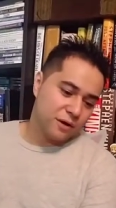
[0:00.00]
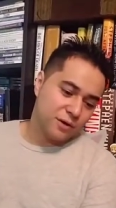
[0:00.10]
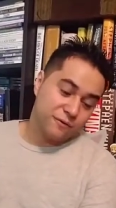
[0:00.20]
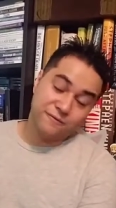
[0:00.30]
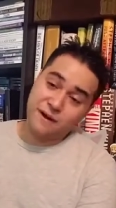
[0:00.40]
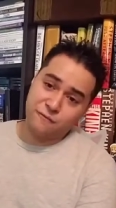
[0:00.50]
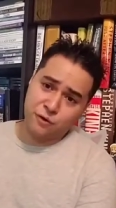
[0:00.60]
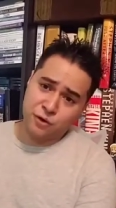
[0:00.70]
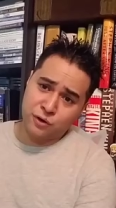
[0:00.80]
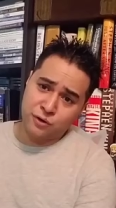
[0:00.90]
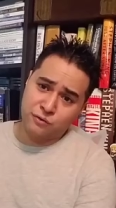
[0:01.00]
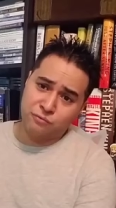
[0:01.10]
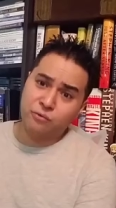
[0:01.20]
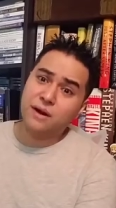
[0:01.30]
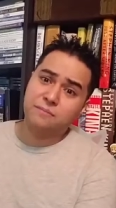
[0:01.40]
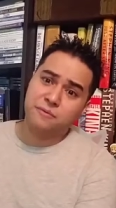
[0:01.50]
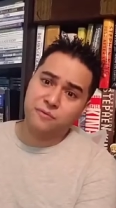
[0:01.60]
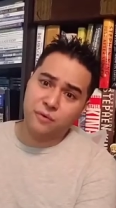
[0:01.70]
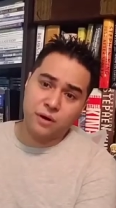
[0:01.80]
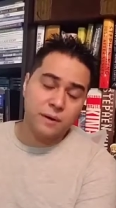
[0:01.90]
you've never read
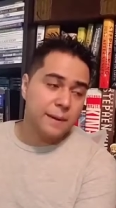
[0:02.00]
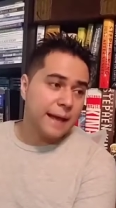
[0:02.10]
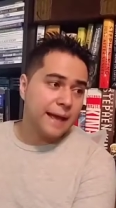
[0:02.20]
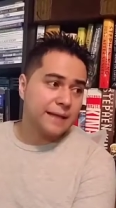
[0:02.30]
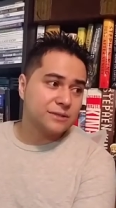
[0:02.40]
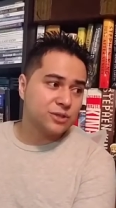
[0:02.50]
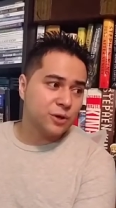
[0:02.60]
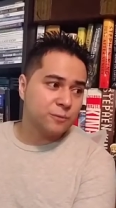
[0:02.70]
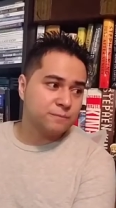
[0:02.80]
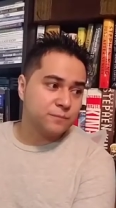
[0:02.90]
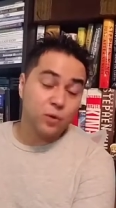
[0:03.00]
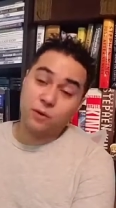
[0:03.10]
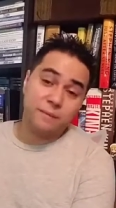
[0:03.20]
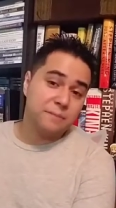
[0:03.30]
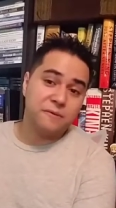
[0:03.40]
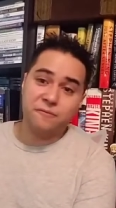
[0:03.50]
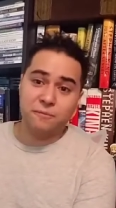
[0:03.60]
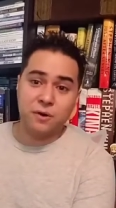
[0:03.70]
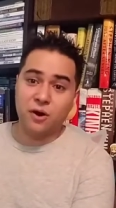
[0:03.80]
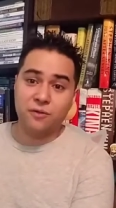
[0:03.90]
before. And so, or maybe from
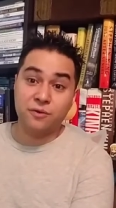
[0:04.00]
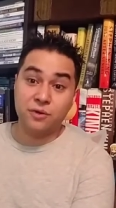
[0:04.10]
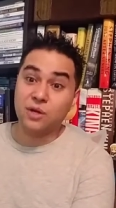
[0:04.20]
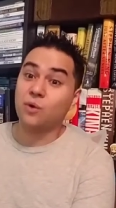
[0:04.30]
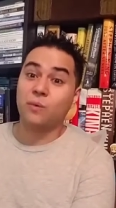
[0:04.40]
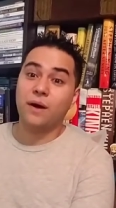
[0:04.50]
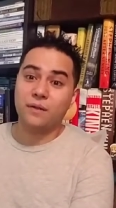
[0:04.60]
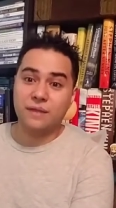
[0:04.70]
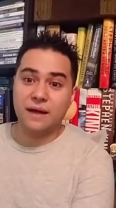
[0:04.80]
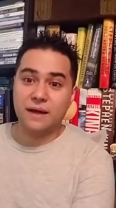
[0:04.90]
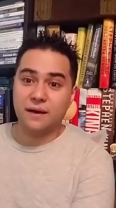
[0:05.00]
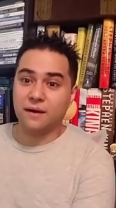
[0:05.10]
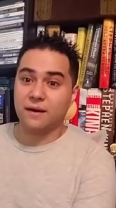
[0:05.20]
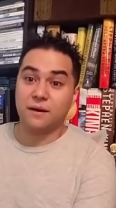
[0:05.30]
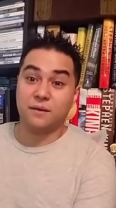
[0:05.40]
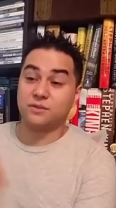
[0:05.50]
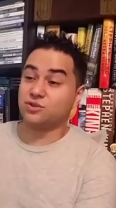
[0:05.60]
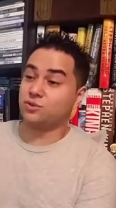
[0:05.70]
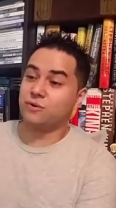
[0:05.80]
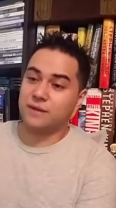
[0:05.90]
an author you know well, that uh,
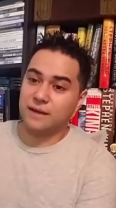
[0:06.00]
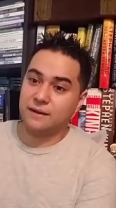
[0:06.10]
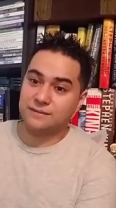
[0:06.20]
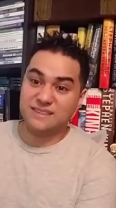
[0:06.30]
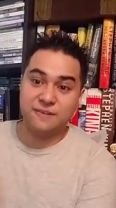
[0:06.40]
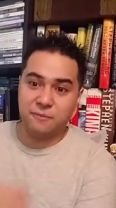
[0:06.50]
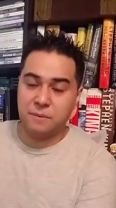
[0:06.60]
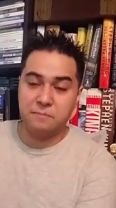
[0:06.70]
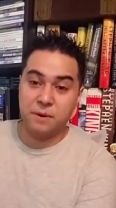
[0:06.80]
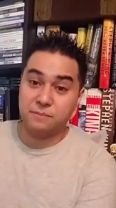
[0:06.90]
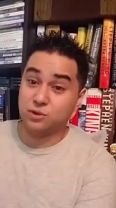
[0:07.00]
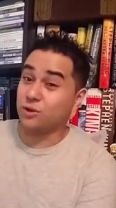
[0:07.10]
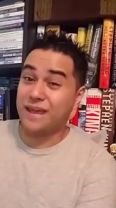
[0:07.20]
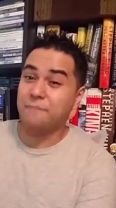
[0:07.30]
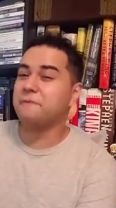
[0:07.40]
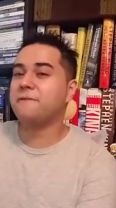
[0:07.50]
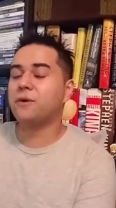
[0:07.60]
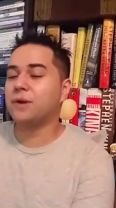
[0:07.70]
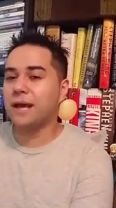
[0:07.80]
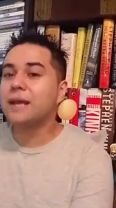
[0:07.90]
story that has never been published or can't be
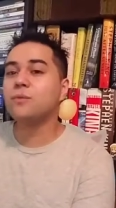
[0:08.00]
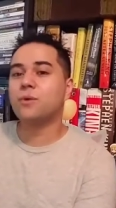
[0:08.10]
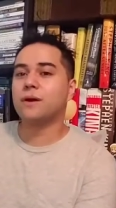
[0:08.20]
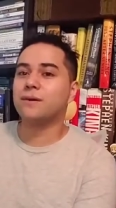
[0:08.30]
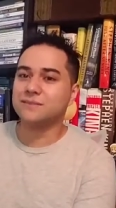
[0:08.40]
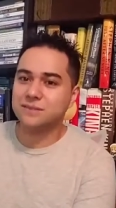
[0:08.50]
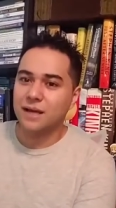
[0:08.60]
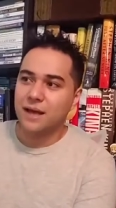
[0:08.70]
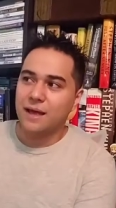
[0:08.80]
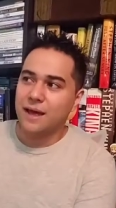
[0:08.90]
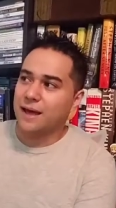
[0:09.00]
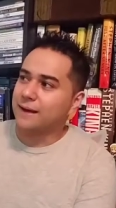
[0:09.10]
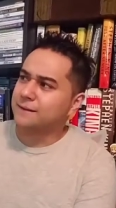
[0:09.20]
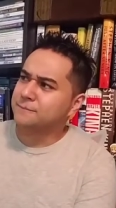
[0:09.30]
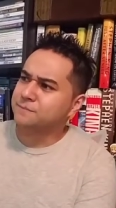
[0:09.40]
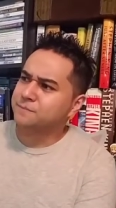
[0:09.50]
found anywhere else. And